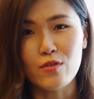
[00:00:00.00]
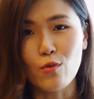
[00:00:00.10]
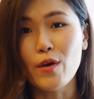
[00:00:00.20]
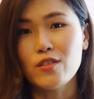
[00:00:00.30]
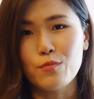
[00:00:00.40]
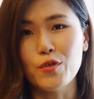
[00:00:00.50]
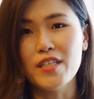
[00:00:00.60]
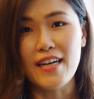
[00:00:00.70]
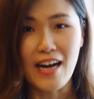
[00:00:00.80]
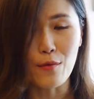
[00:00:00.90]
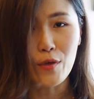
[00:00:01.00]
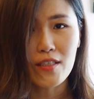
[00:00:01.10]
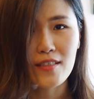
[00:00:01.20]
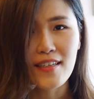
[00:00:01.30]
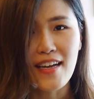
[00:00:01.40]
don't want to put in the hard
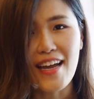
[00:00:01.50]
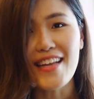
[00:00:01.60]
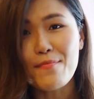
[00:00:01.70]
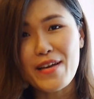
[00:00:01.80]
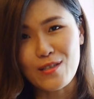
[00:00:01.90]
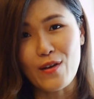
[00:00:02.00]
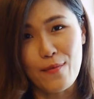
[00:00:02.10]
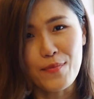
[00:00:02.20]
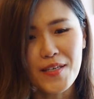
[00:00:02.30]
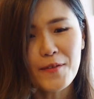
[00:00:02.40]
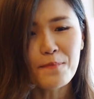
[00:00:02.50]
work, and it makes you happy.